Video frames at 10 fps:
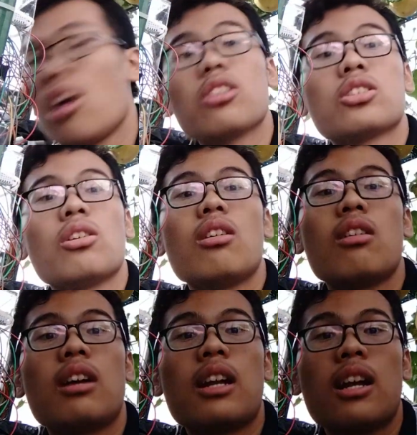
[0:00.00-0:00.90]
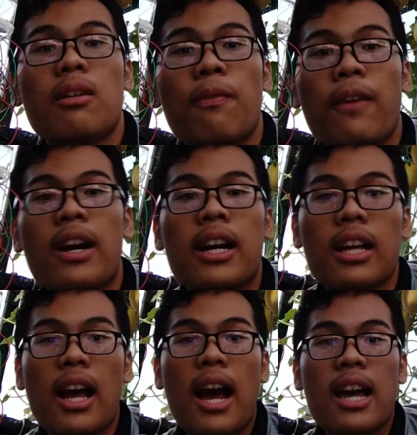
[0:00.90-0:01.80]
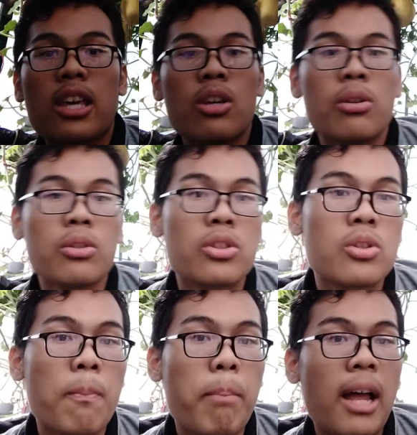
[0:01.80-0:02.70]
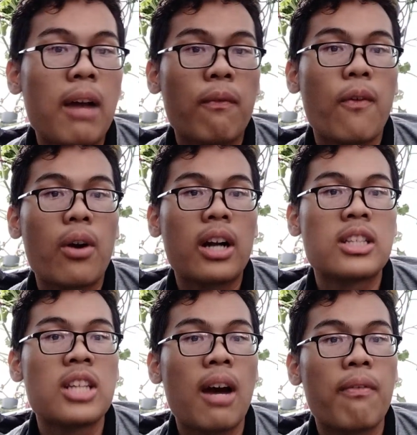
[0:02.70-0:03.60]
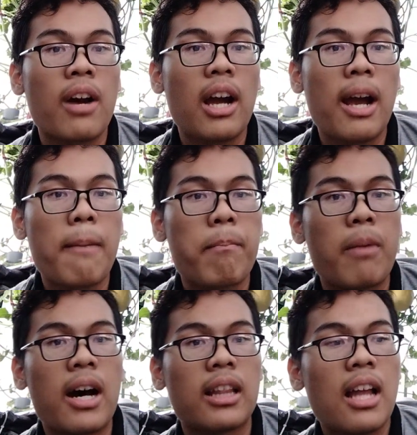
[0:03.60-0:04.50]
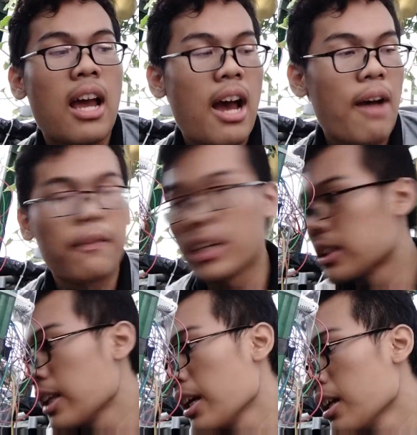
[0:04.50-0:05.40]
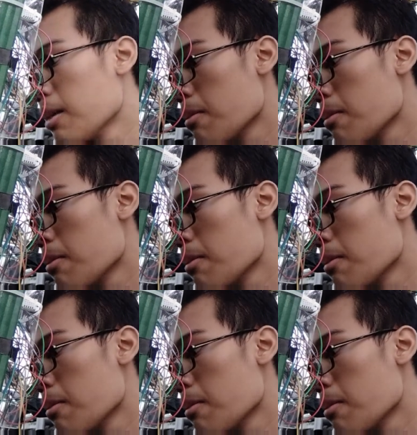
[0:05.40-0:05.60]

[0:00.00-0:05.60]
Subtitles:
Also, another fact, I used to plan for a Java app, but After seeing the